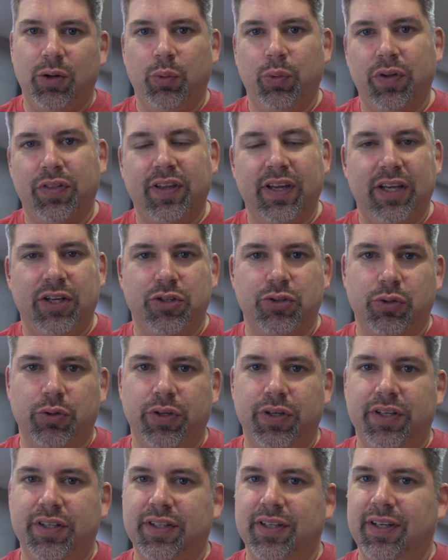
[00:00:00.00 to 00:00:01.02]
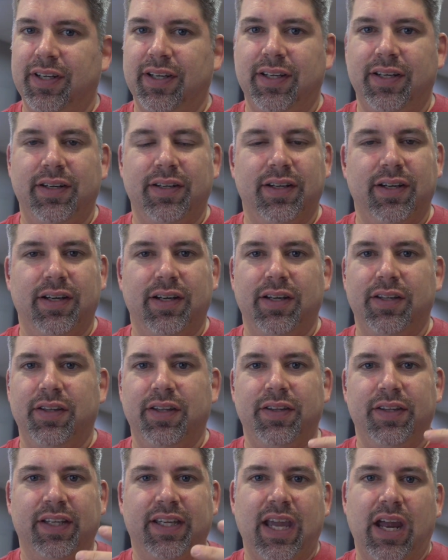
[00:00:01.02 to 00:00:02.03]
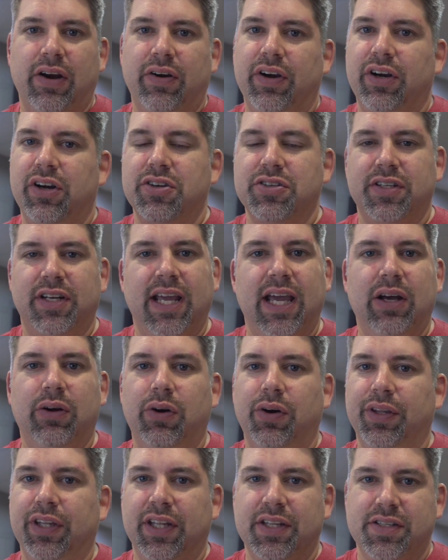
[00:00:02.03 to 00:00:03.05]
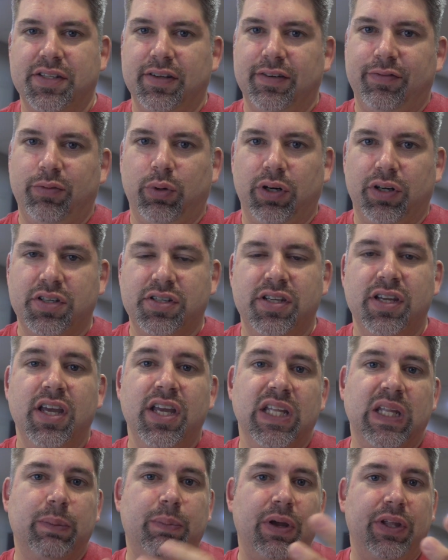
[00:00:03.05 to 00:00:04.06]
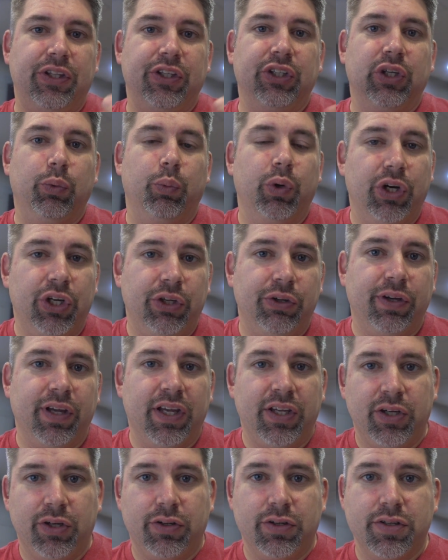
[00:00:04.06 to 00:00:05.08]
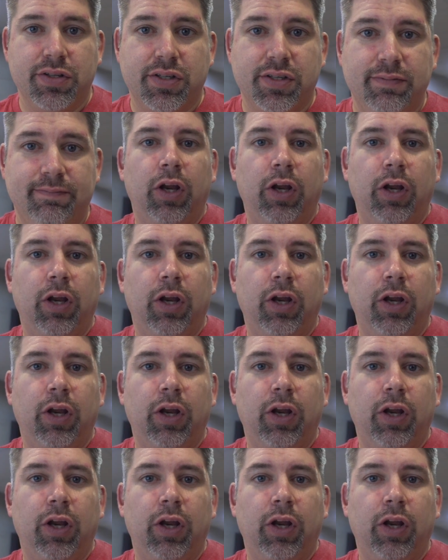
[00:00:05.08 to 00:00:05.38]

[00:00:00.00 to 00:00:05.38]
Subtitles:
with Android and the carriers and how all that stuff works, depending on where you get yours.